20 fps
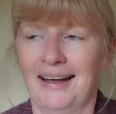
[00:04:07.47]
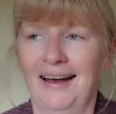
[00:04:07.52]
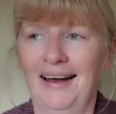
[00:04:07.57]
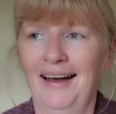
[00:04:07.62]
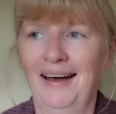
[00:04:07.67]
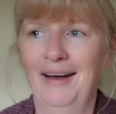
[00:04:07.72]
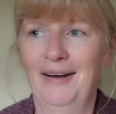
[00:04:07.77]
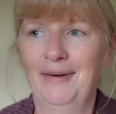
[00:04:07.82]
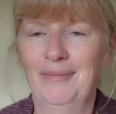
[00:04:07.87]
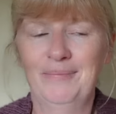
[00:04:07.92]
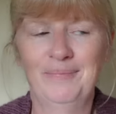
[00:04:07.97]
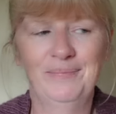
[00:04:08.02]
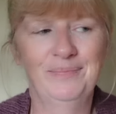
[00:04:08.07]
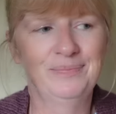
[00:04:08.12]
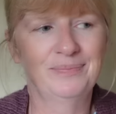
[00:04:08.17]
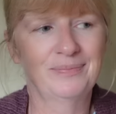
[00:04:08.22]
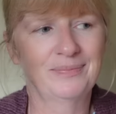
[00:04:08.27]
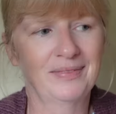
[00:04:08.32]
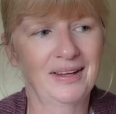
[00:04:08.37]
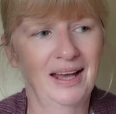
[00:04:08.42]

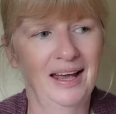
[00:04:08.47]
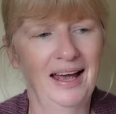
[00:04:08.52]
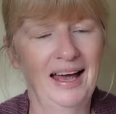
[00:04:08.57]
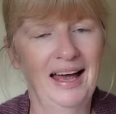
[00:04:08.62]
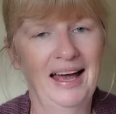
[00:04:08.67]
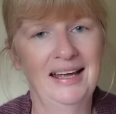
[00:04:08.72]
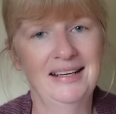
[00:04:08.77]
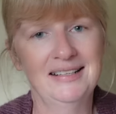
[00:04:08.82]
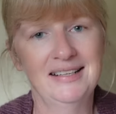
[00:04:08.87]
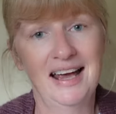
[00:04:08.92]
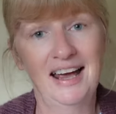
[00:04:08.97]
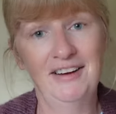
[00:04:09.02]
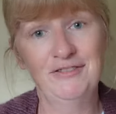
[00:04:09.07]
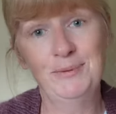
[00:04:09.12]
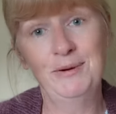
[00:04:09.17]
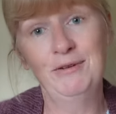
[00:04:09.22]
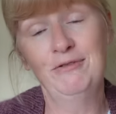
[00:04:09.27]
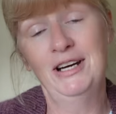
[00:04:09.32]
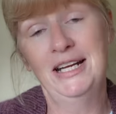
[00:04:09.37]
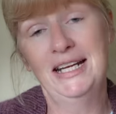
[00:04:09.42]
And I have
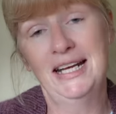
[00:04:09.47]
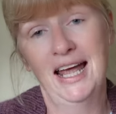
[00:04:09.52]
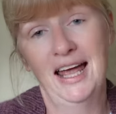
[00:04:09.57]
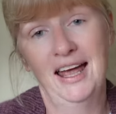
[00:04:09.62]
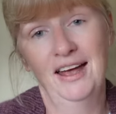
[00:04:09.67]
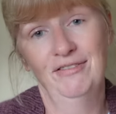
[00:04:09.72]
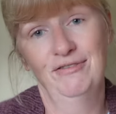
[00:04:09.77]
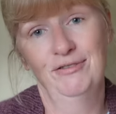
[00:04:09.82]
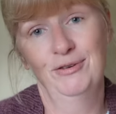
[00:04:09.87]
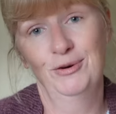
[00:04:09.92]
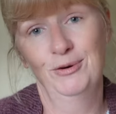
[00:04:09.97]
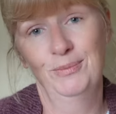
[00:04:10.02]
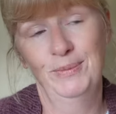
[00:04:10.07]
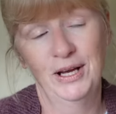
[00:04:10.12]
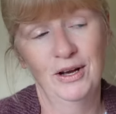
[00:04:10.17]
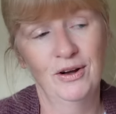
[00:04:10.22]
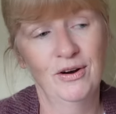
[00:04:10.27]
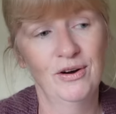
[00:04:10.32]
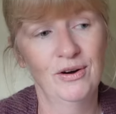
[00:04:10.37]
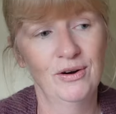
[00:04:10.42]
to be really careful
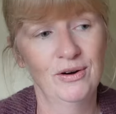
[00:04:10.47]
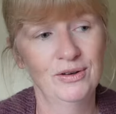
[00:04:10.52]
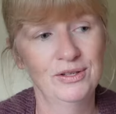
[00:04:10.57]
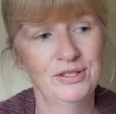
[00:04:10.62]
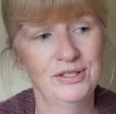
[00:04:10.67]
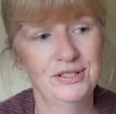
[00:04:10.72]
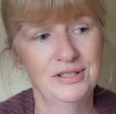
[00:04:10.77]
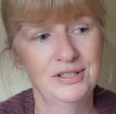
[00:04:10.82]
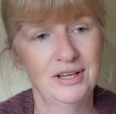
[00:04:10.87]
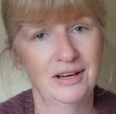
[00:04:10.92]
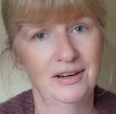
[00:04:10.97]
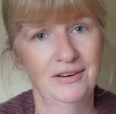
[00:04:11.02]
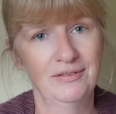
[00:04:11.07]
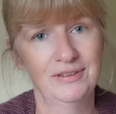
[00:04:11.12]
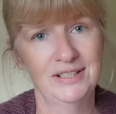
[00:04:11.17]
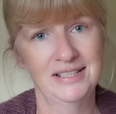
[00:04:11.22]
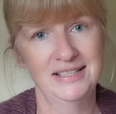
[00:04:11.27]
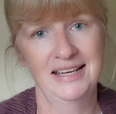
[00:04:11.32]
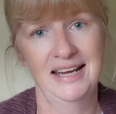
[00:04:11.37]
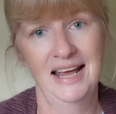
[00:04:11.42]
because
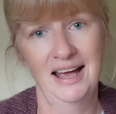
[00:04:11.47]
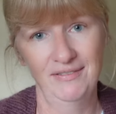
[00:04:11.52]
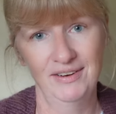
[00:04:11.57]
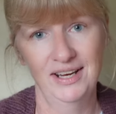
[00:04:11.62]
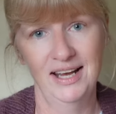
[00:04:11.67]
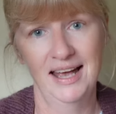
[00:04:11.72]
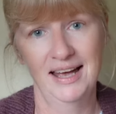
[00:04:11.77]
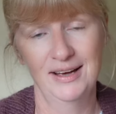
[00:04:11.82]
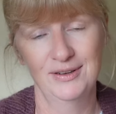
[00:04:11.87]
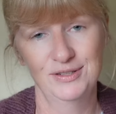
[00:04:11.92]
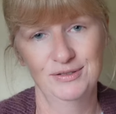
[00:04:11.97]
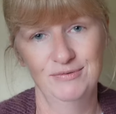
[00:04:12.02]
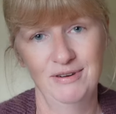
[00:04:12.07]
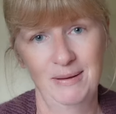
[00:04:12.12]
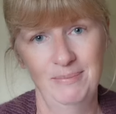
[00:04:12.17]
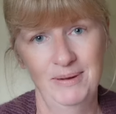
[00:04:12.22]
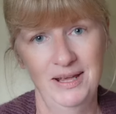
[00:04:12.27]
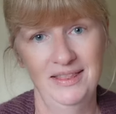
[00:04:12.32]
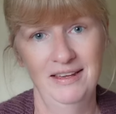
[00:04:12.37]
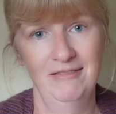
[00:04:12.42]
obviously having a house
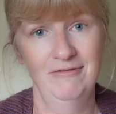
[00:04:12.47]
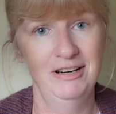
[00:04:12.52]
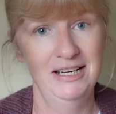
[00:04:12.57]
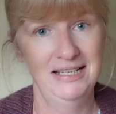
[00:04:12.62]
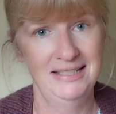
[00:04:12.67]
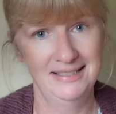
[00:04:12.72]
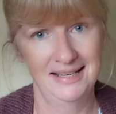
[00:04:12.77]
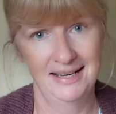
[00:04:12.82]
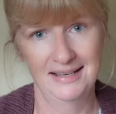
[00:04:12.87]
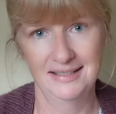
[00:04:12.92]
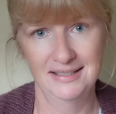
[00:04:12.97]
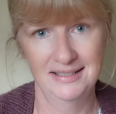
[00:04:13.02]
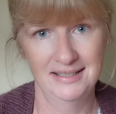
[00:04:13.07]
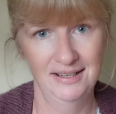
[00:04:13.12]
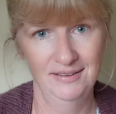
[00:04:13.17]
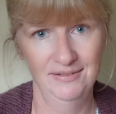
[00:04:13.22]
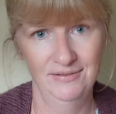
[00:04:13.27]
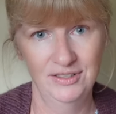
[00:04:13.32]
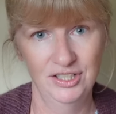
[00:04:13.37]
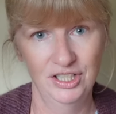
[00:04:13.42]
rabbit, they're really
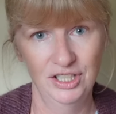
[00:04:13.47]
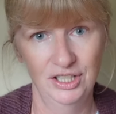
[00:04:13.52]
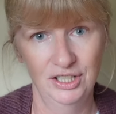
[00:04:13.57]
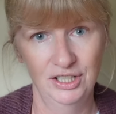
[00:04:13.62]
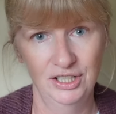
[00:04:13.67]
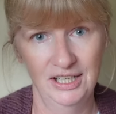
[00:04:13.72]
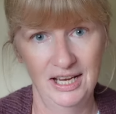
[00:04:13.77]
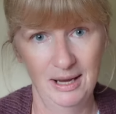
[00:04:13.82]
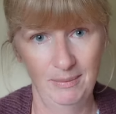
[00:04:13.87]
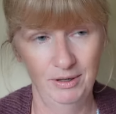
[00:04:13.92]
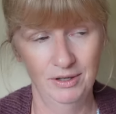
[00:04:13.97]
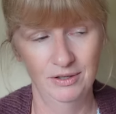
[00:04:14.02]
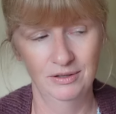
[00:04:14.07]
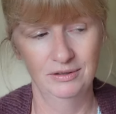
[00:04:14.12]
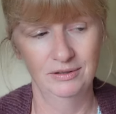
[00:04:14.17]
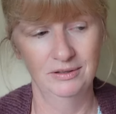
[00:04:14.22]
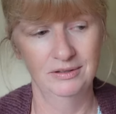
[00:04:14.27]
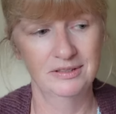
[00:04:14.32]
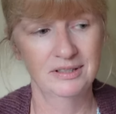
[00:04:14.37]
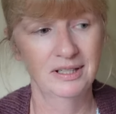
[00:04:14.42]
sensitive to
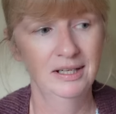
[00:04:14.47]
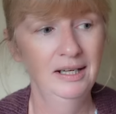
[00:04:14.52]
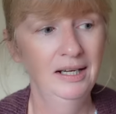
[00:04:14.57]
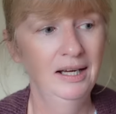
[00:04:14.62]
chemicals,